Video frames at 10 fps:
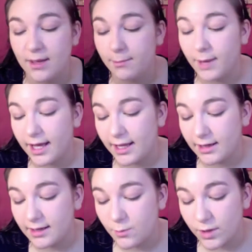But
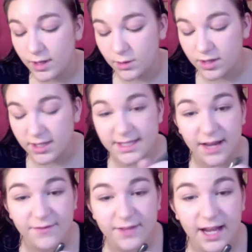when the
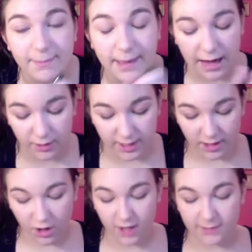stuff that I
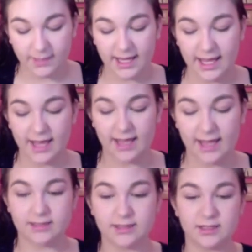powdered on my
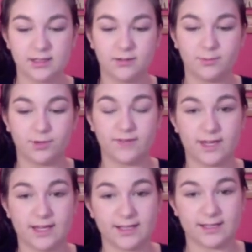hand
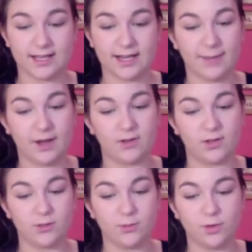previous, and I powder a
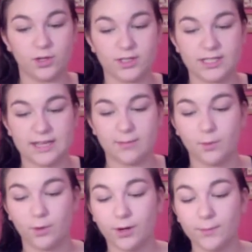little more to get
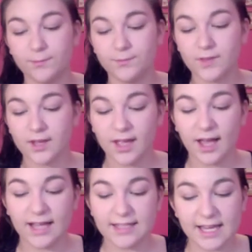more,
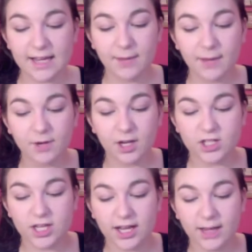I take my brush
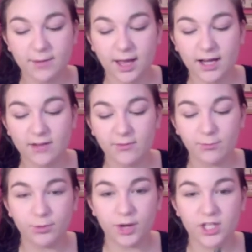and I kind of
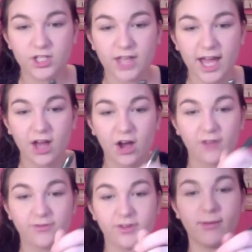brush that
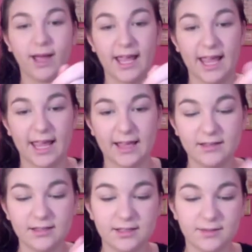off of my hand